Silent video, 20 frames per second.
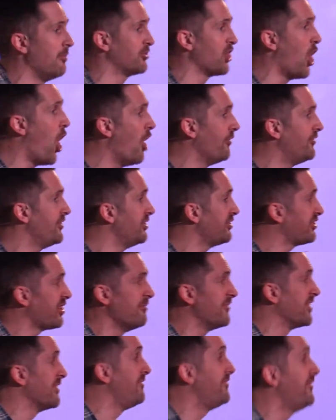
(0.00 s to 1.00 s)
come to offer you
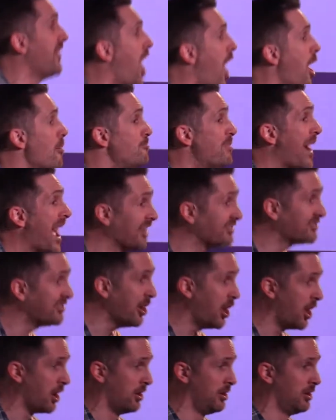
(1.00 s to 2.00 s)
something far
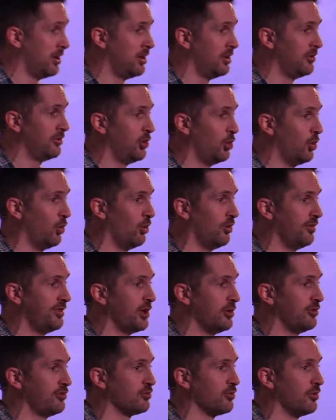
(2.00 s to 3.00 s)
better than all
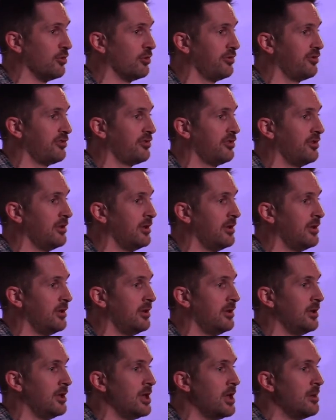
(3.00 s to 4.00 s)
of those rules.
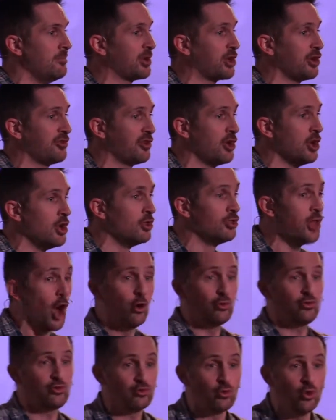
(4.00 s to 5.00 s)
Because
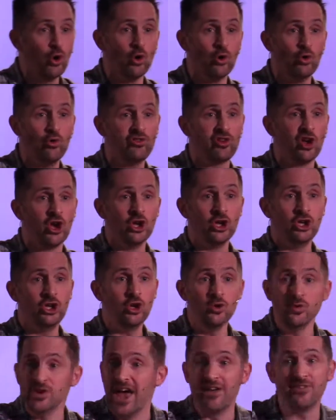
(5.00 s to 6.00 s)
those rules
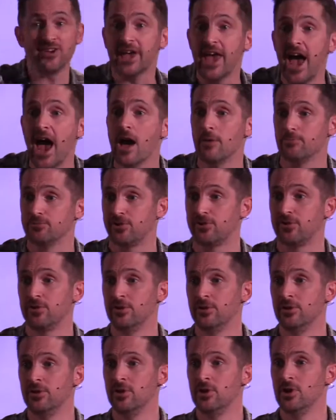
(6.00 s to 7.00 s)
you never
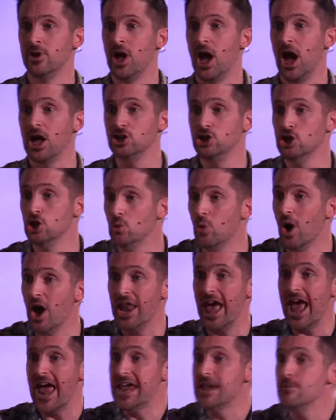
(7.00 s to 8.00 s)
kept. And you
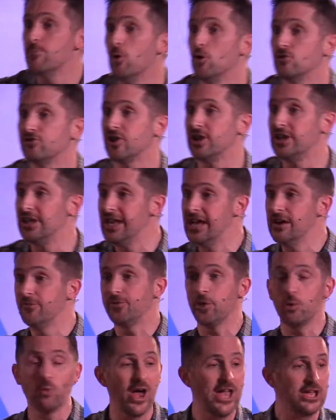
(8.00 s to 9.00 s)
weren't able to
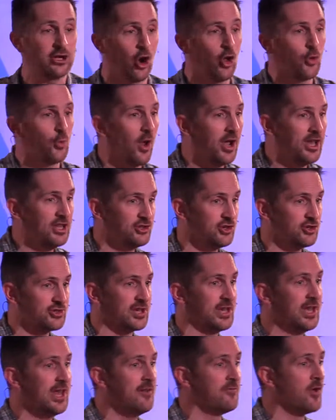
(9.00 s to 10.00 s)
live the way God wanted you
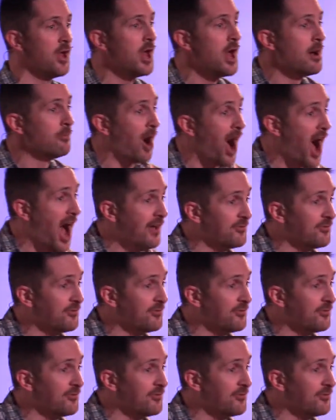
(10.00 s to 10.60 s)
to live. But